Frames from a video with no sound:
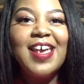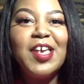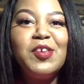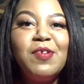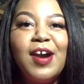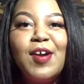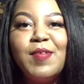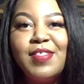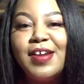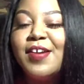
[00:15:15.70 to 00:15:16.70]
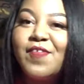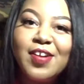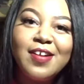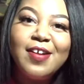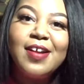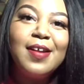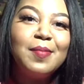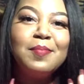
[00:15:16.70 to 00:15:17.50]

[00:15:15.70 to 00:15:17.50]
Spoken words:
And you all were there for